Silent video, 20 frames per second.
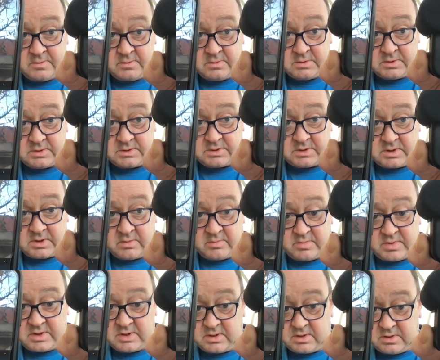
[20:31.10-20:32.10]
Does it come
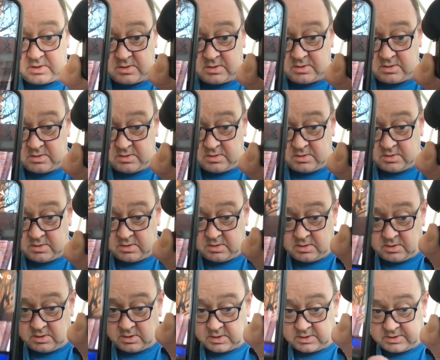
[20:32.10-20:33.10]
back?
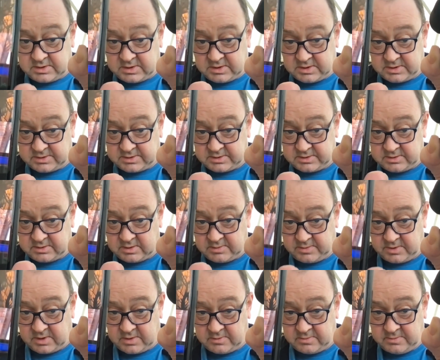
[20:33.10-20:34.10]
Yes, it does. There we
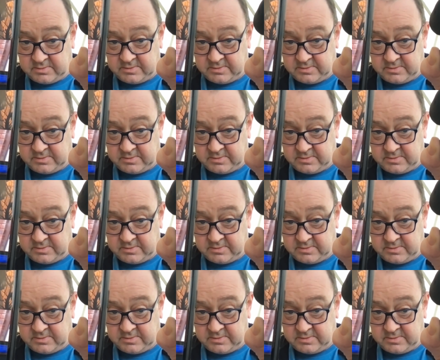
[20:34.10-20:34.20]
go.